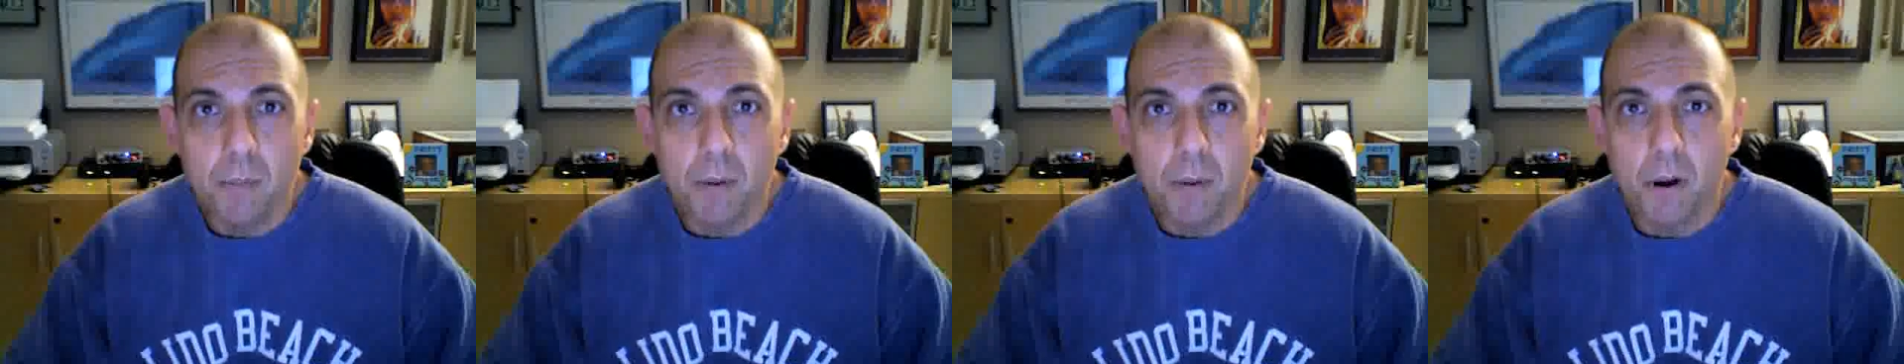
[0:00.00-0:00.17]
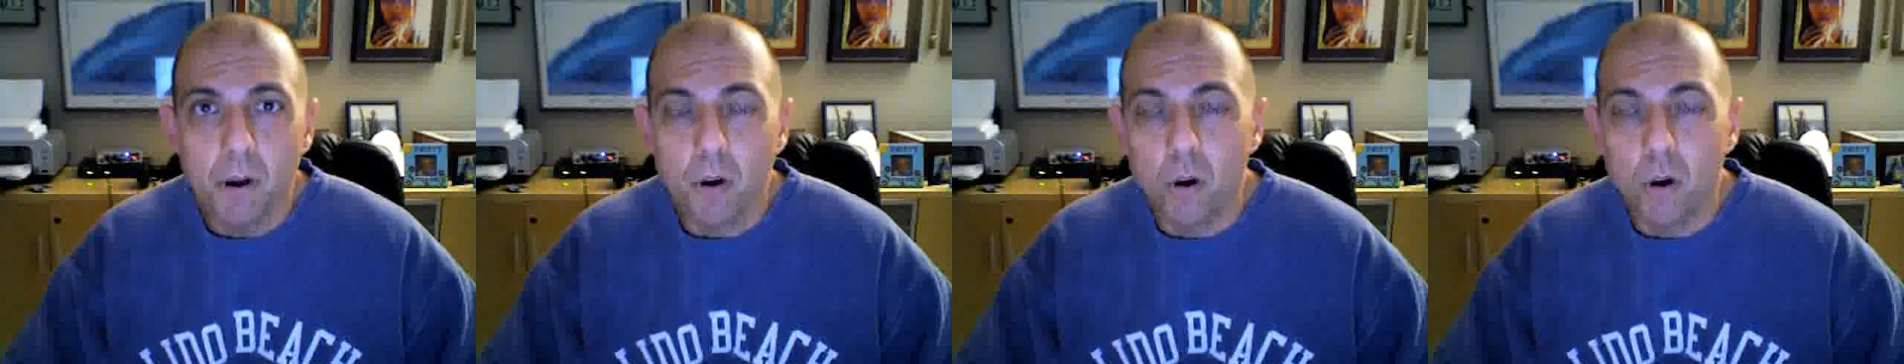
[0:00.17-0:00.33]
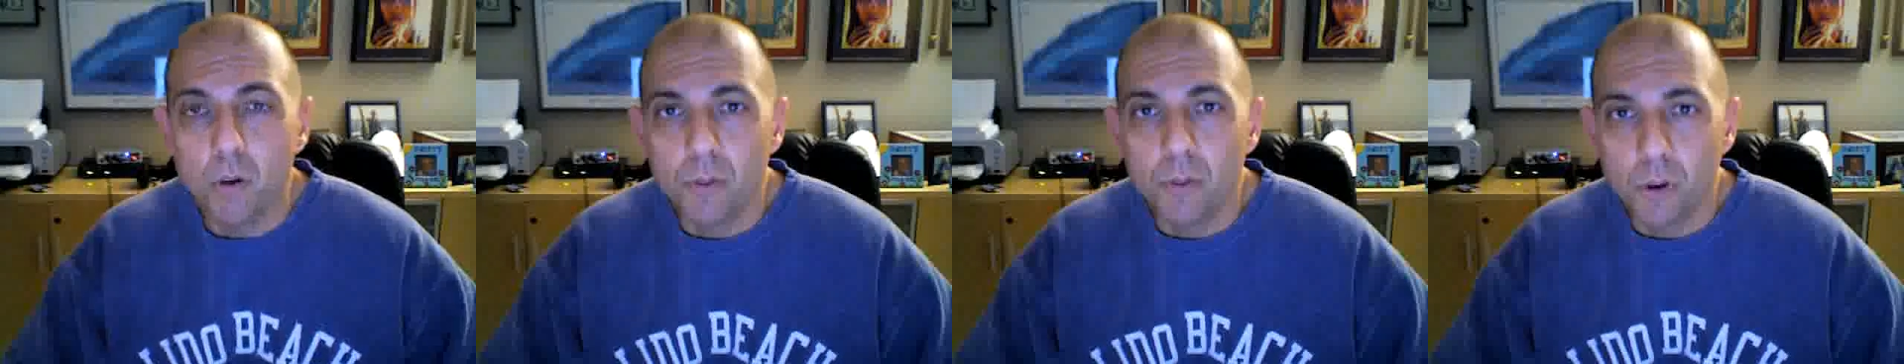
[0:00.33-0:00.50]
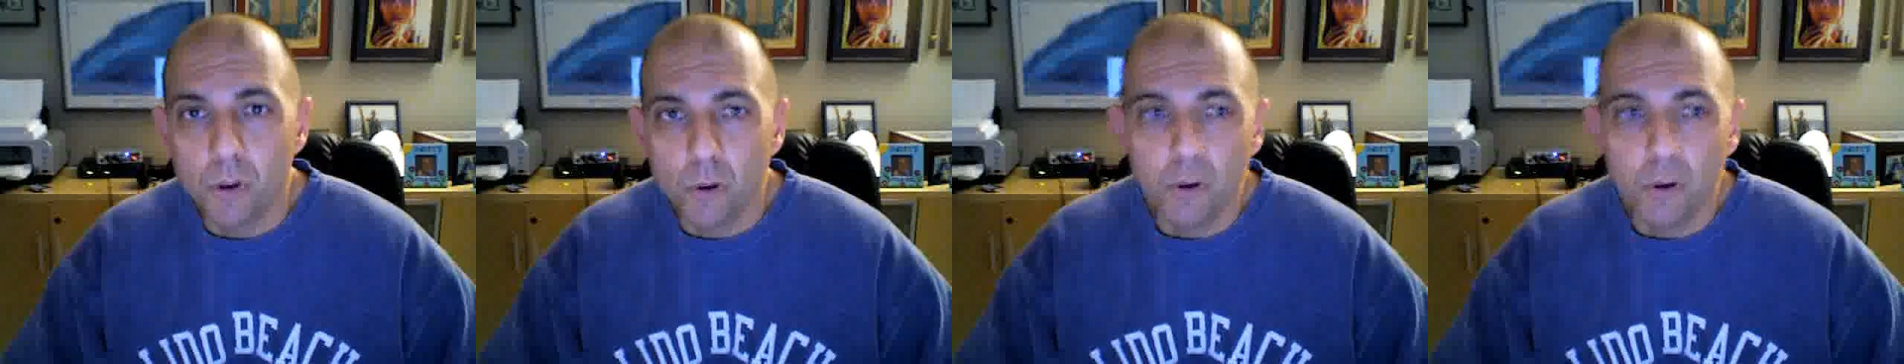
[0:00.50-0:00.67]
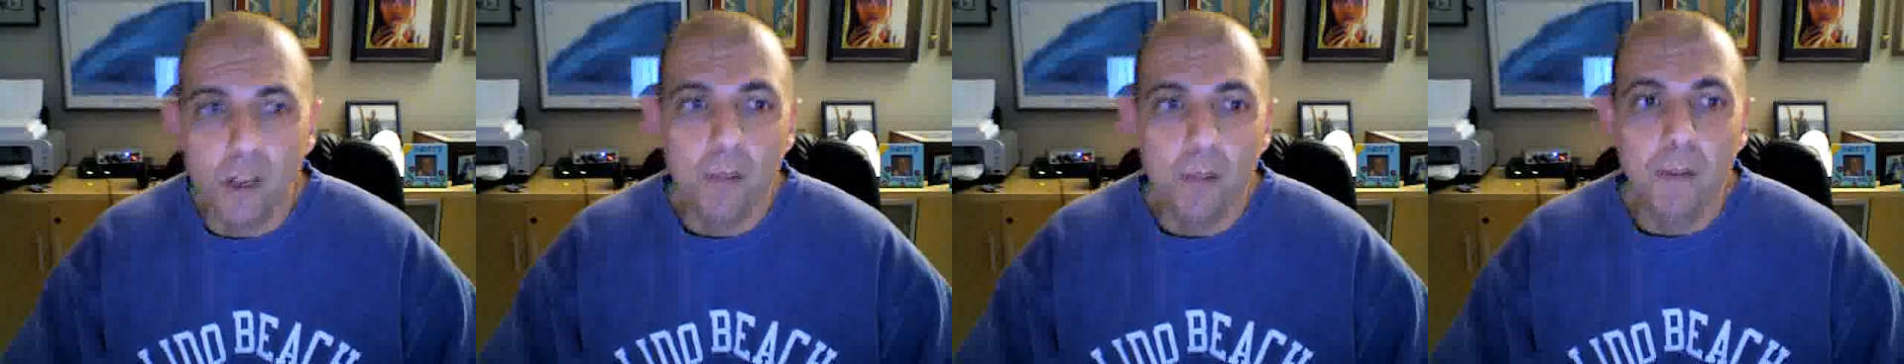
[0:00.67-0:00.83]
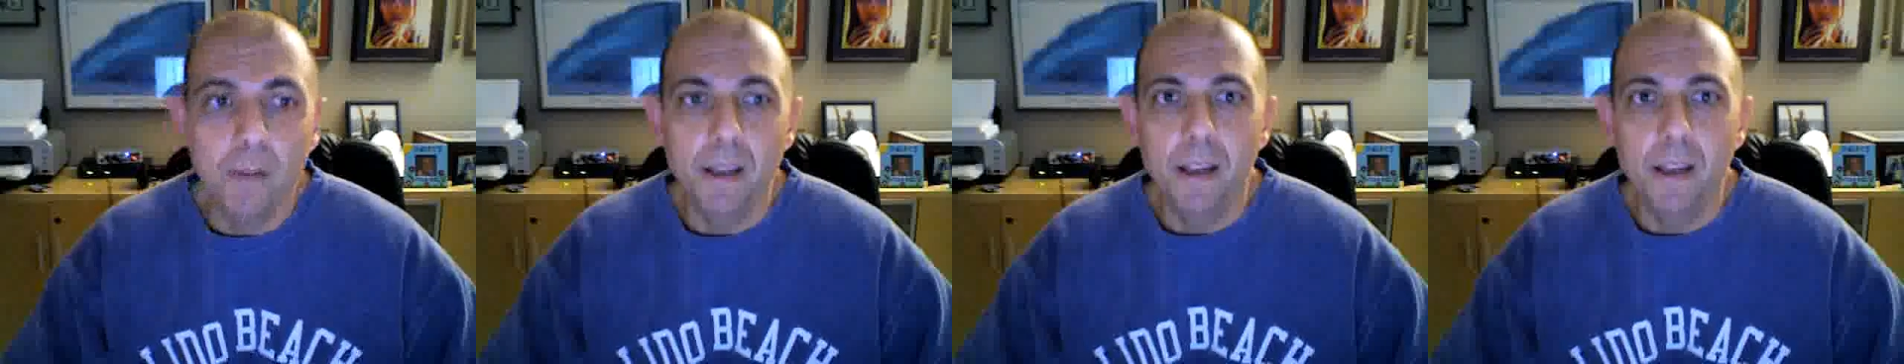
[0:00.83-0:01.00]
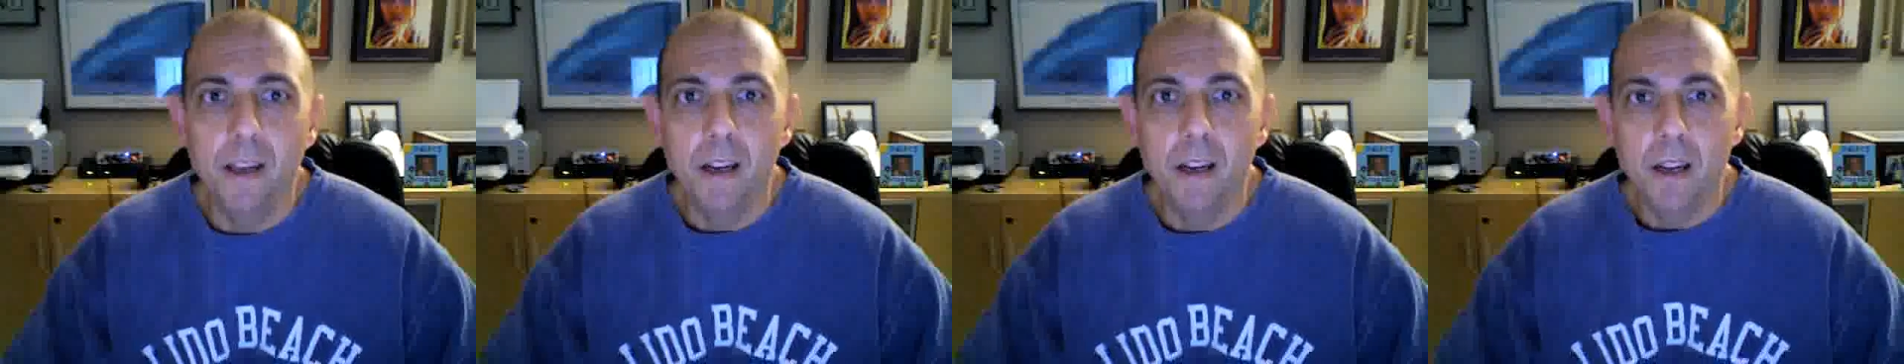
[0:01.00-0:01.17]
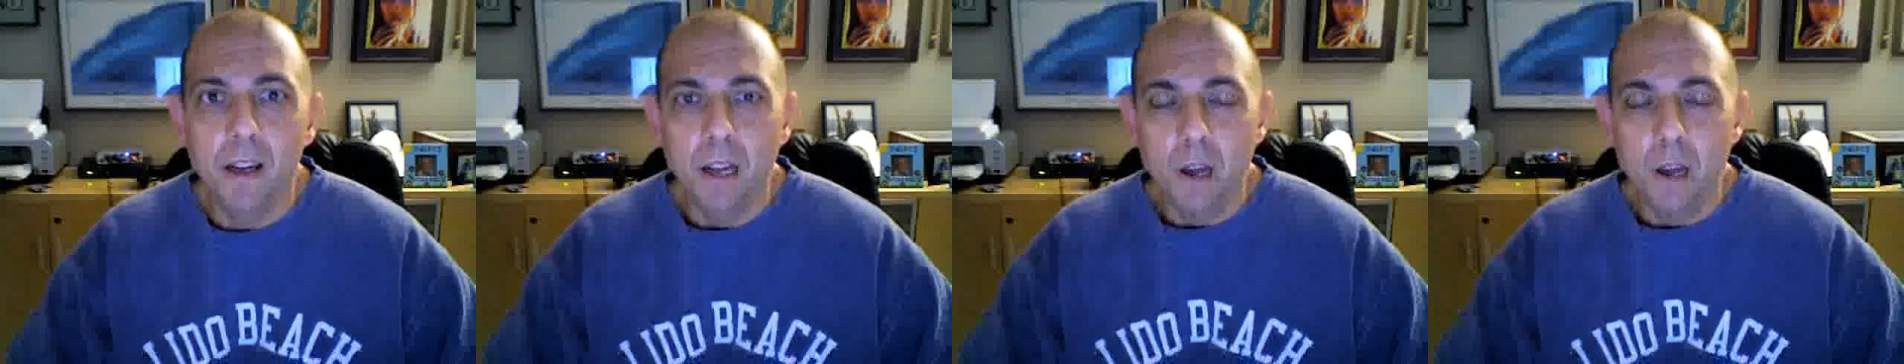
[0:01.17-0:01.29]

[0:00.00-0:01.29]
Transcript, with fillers: butter over creamy,